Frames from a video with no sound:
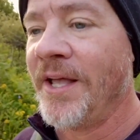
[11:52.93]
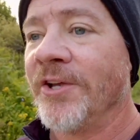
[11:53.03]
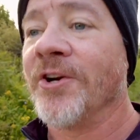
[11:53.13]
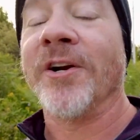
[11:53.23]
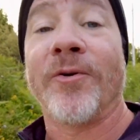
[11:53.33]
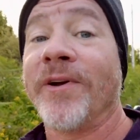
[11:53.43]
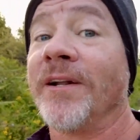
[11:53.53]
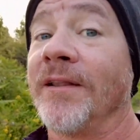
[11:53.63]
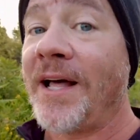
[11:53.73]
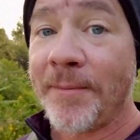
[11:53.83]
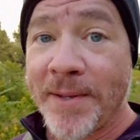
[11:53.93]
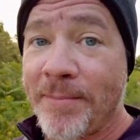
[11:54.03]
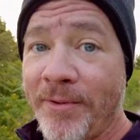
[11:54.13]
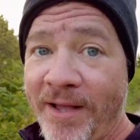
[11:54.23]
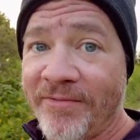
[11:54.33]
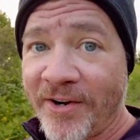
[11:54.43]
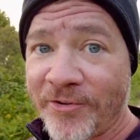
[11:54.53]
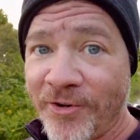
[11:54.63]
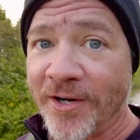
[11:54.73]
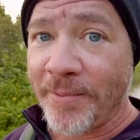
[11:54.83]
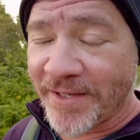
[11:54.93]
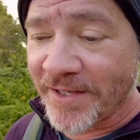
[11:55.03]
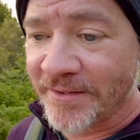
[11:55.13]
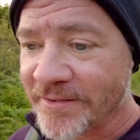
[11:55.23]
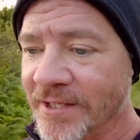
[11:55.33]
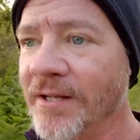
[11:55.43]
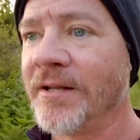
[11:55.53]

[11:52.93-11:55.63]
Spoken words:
You're going to read a lot of people have very strong opinions.